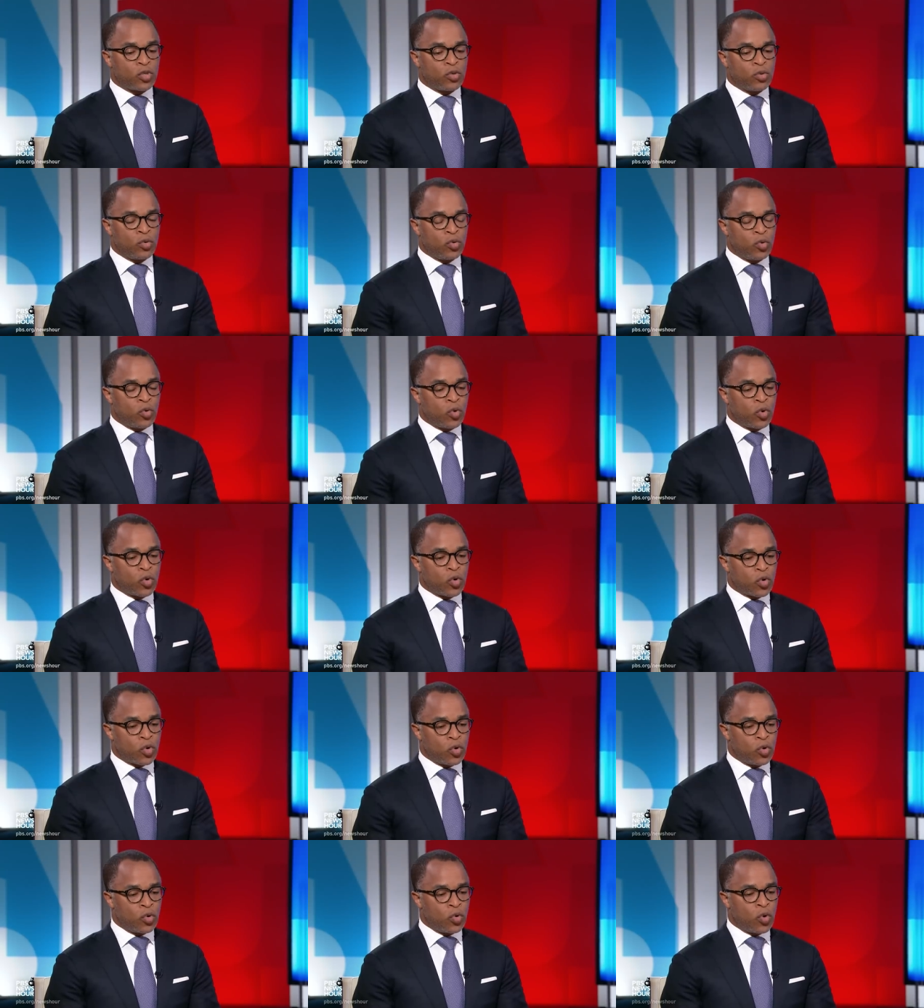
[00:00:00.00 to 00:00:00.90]
who,
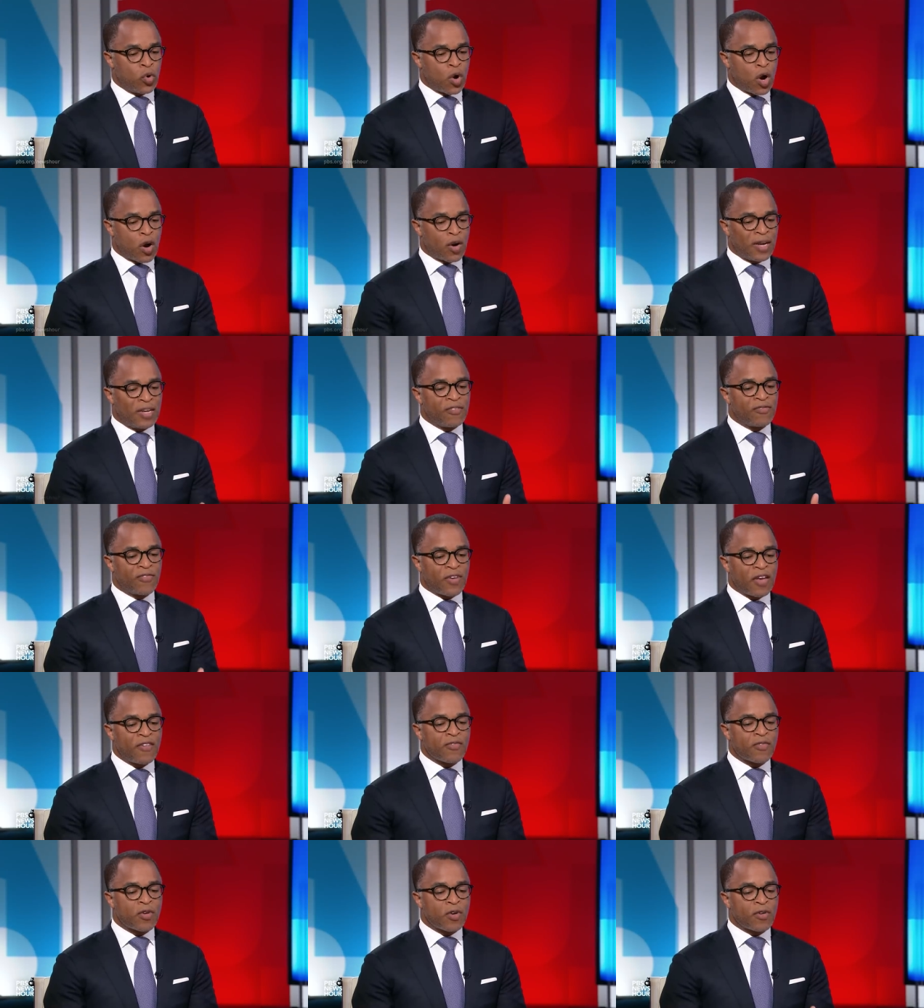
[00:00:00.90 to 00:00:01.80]
who are in
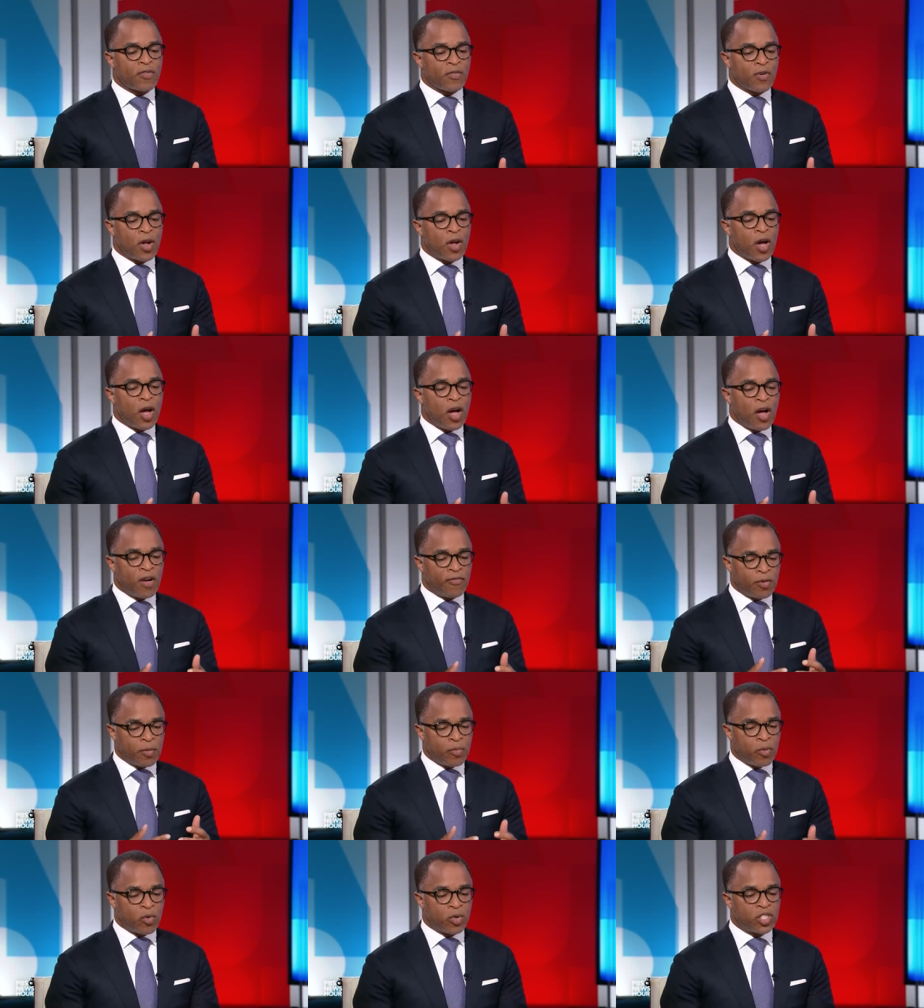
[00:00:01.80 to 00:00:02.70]
favor of
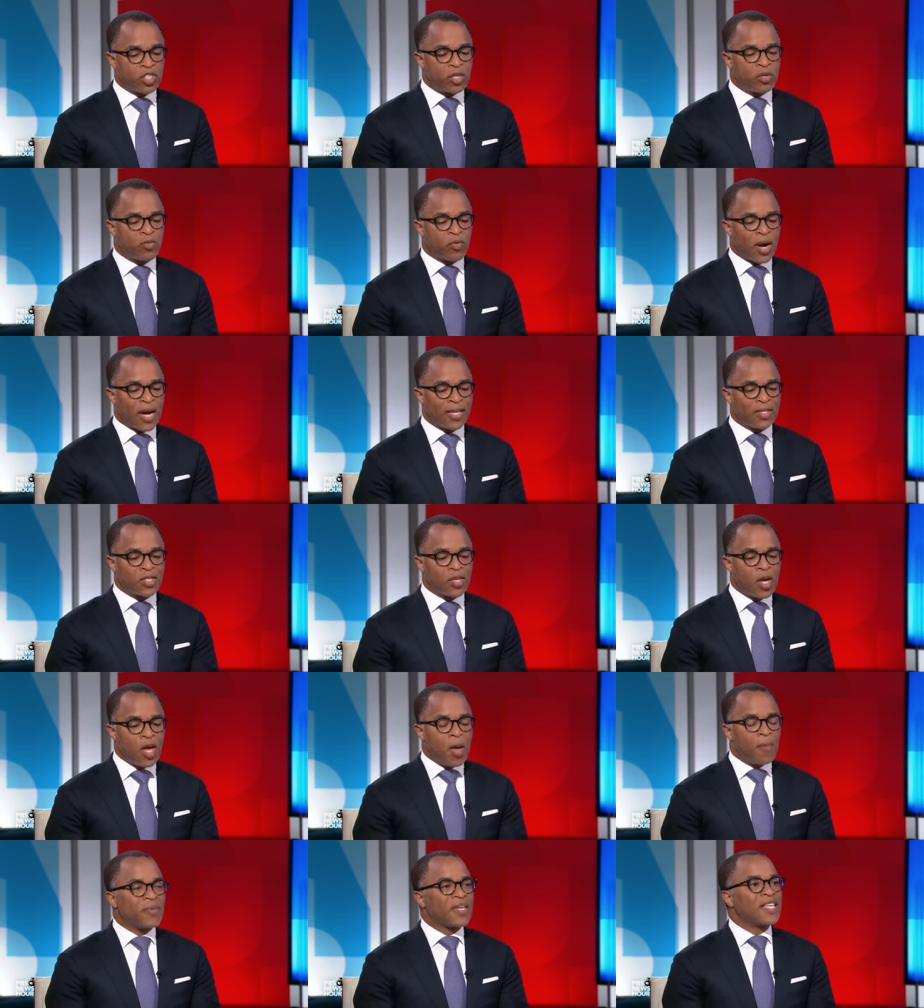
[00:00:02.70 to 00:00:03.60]
abortion rights,
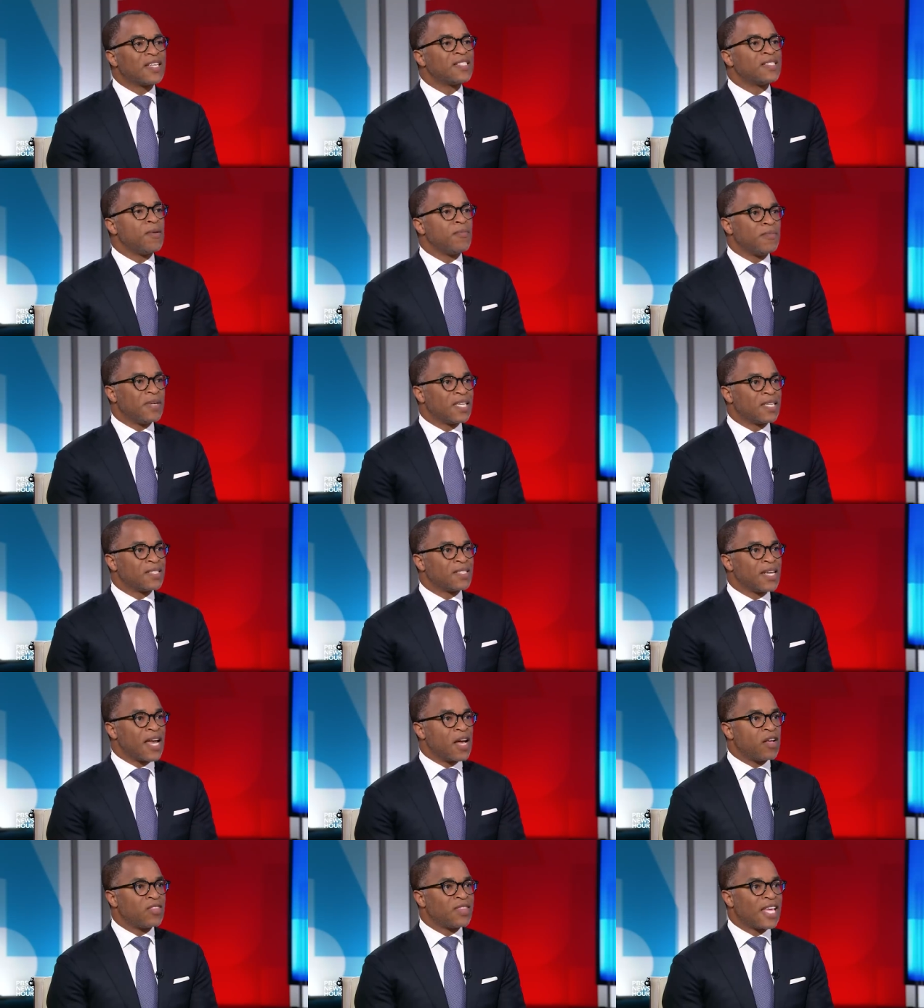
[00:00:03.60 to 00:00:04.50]
because, because
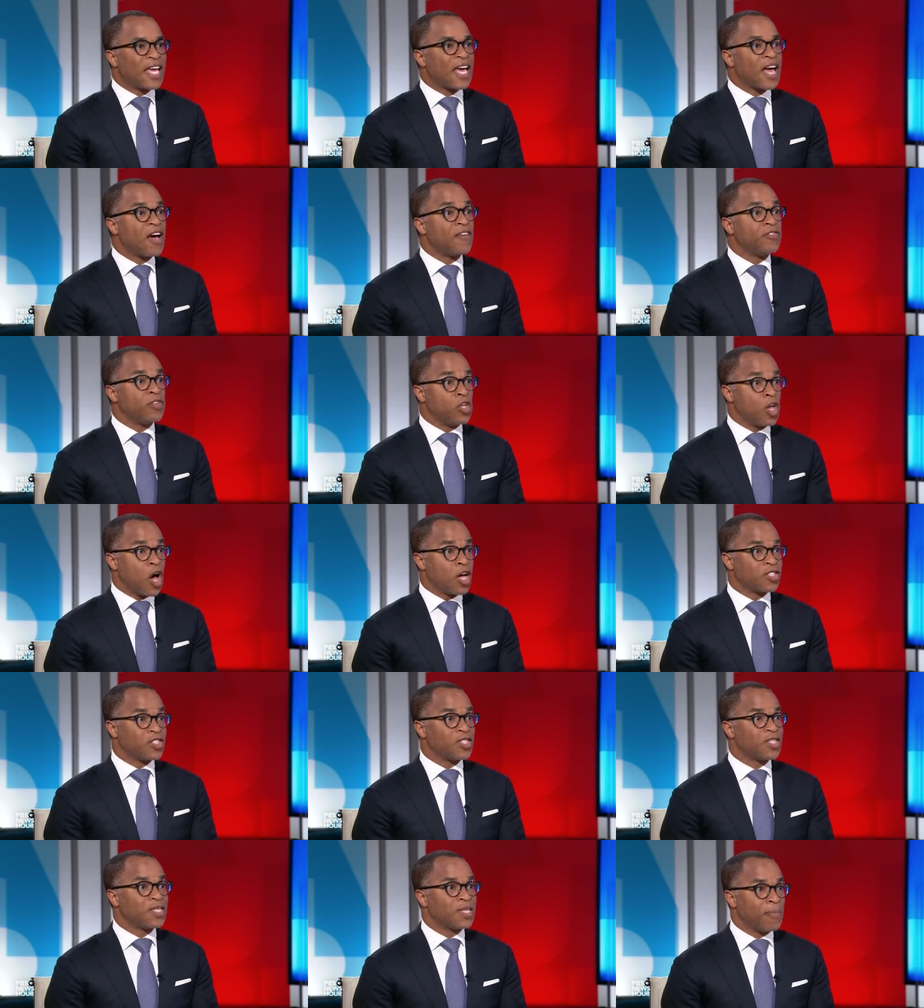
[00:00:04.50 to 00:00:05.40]
now they have
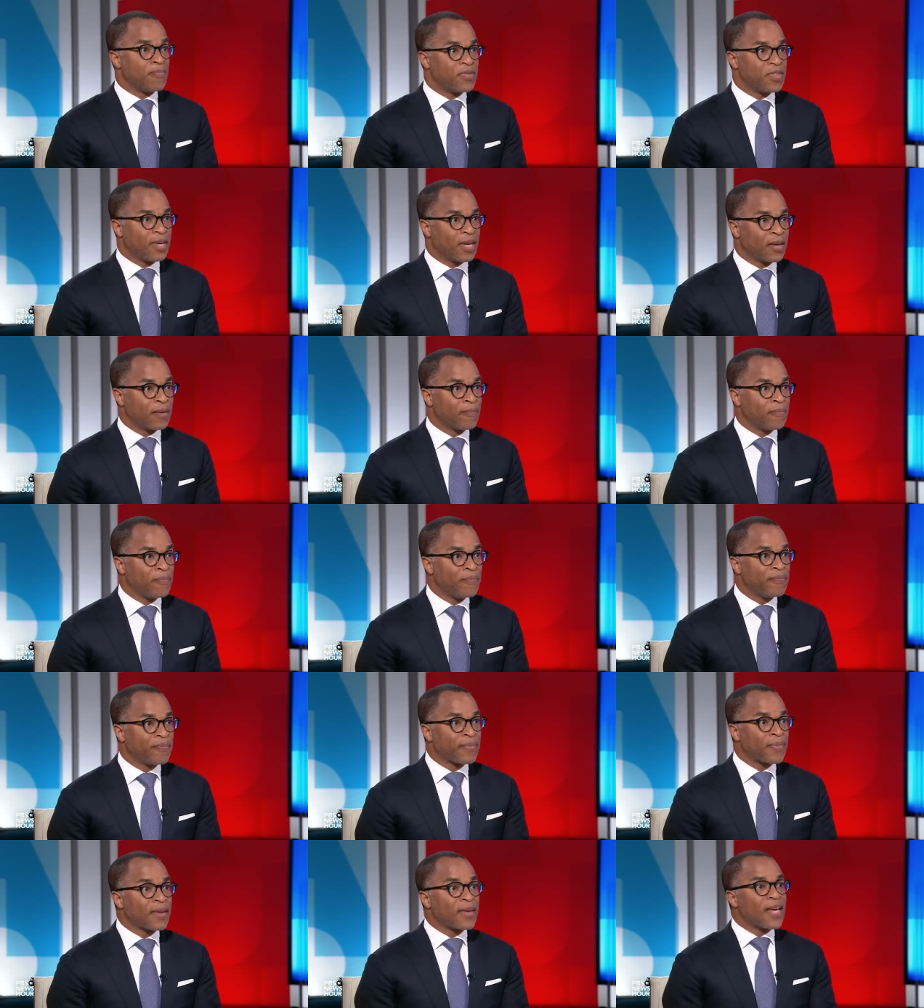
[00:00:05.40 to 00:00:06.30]
lost something.
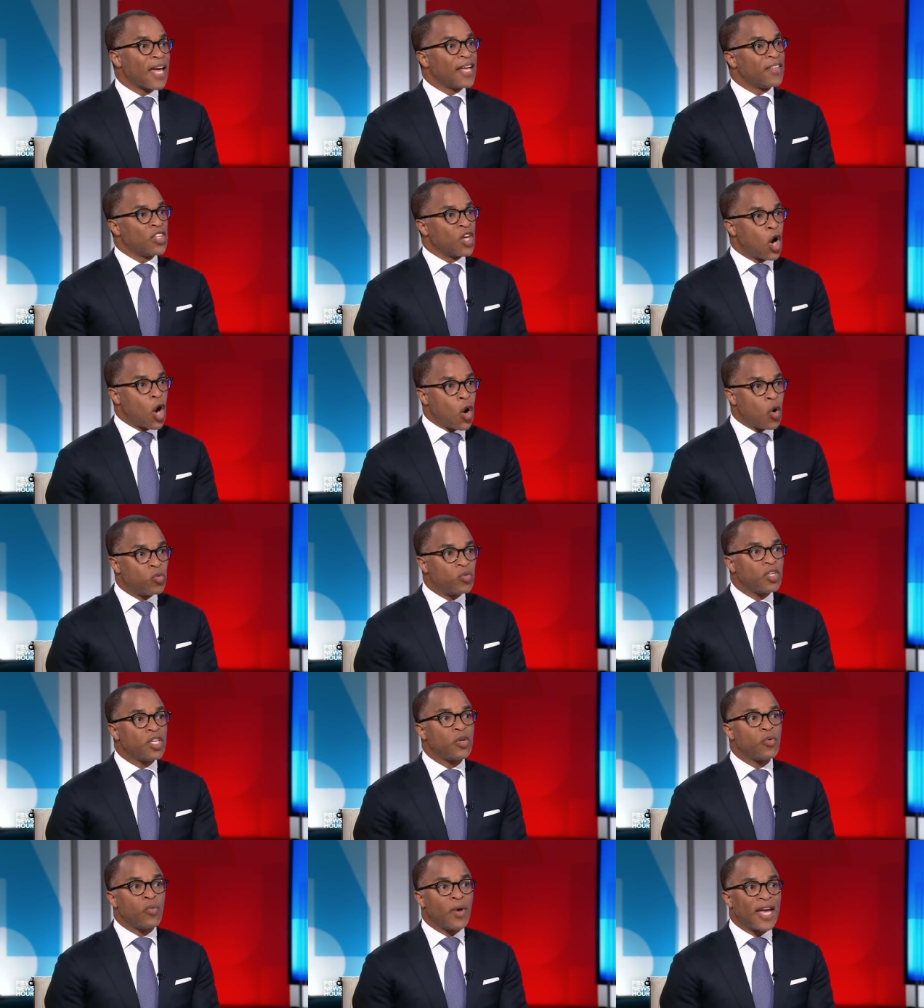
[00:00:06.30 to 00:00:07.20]
And the
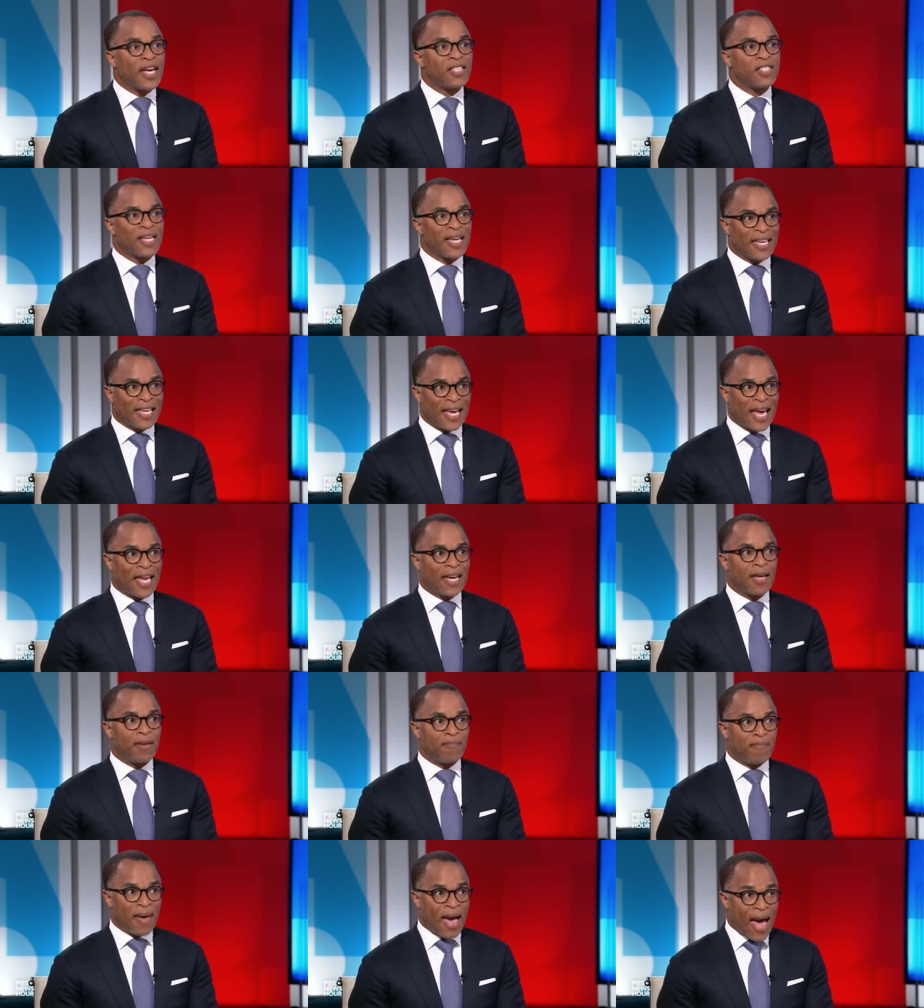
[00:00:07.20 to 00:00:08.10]
only way to get
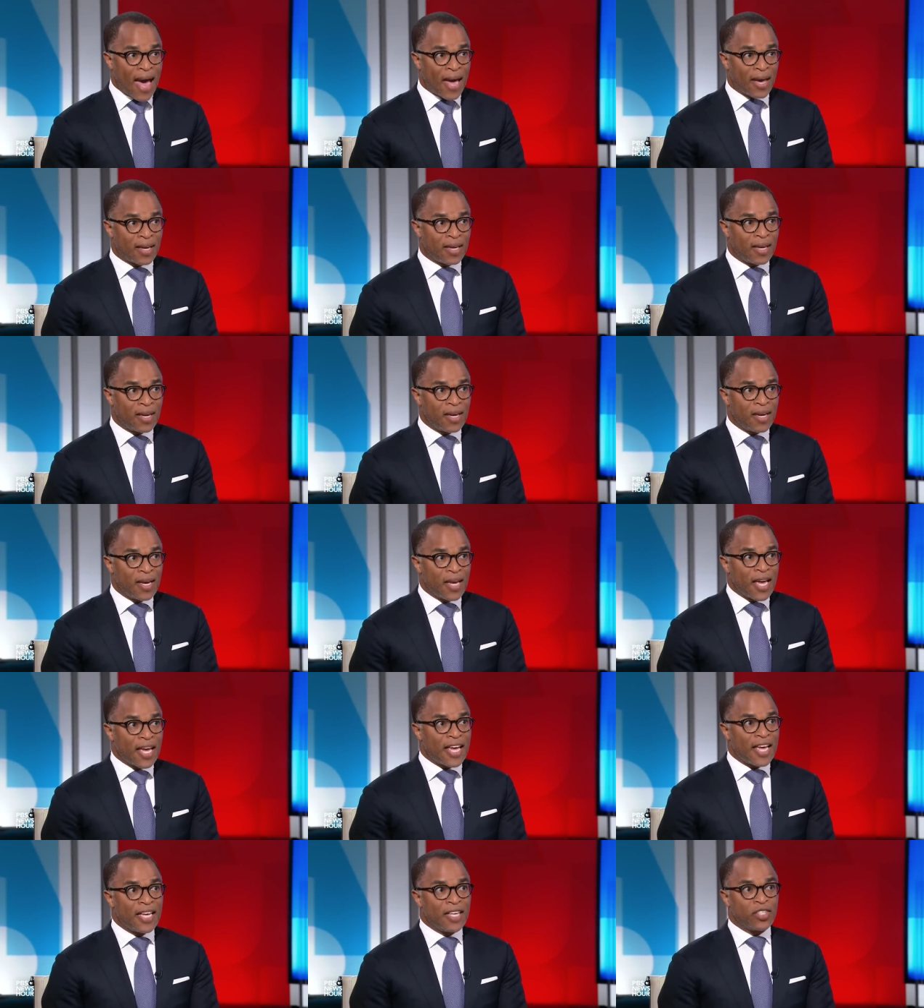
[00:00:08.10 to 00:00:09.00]
it back
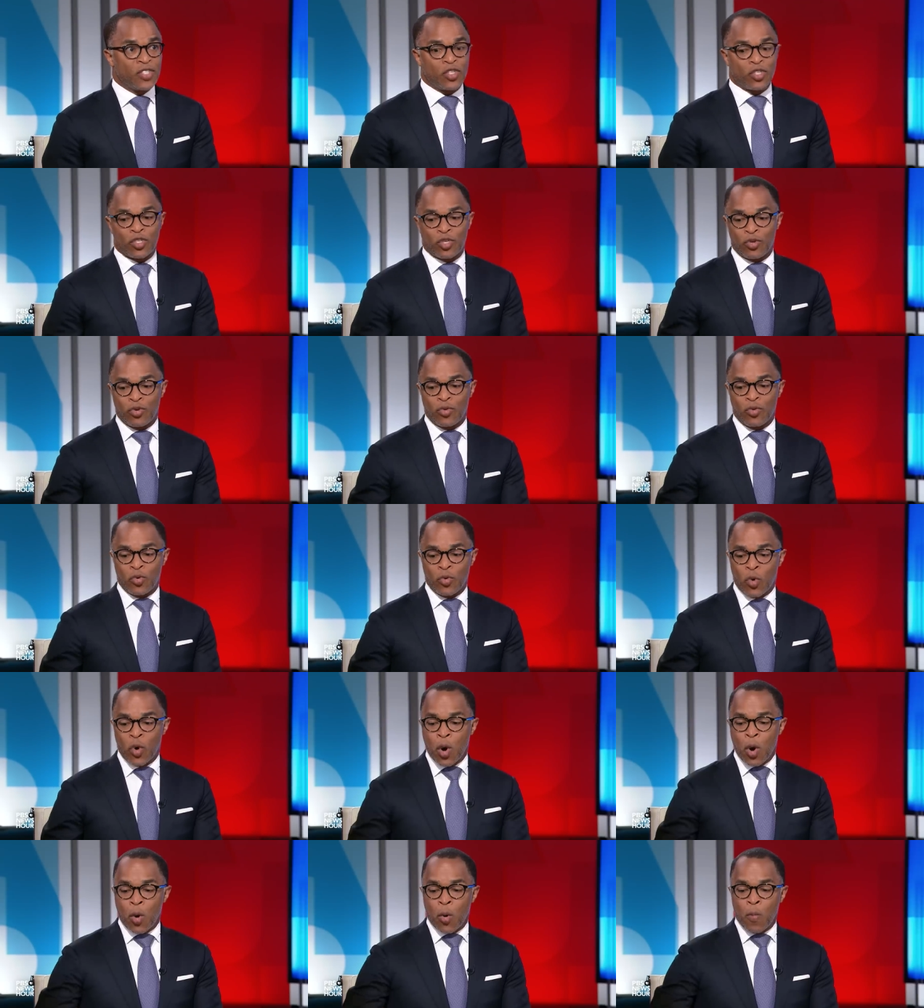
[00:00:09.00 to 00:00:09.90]
is to